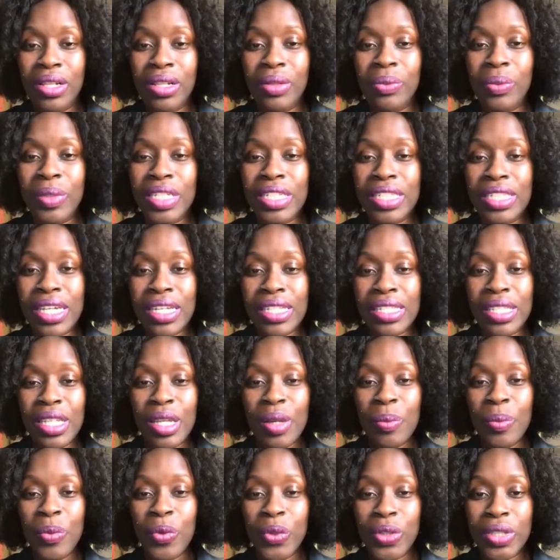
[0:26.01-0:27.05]
we discussed the
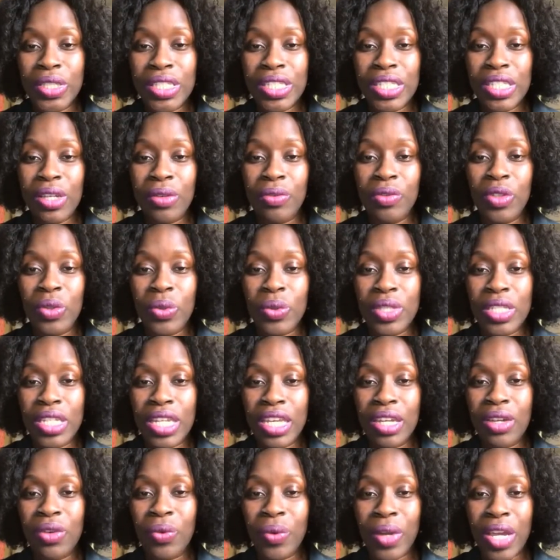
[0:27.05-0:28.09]
importance of using a
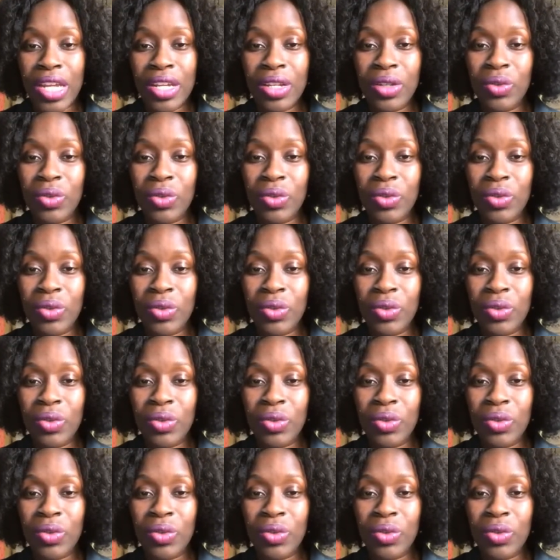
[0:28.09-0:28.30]
grant